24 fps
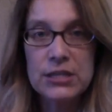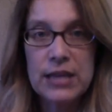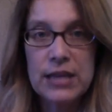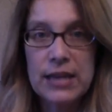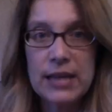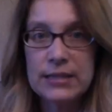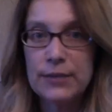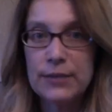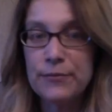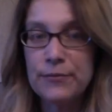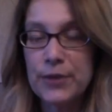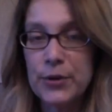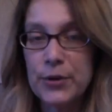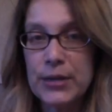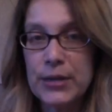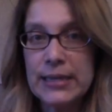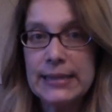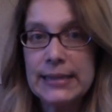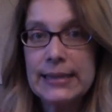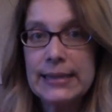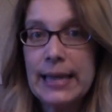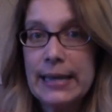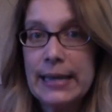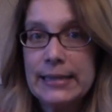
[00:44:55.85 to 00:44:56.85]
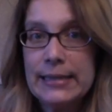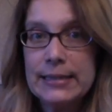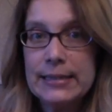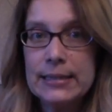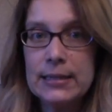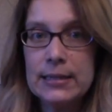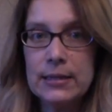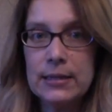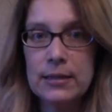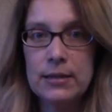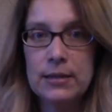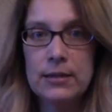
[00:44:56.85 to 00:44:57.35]
has a very light
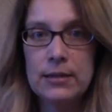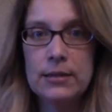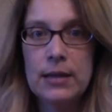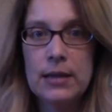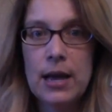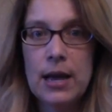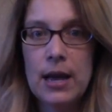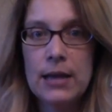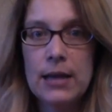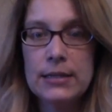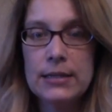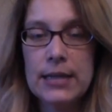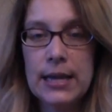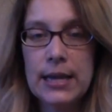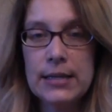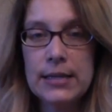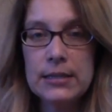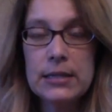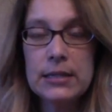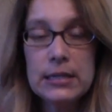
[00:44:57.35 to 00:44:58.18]
taste.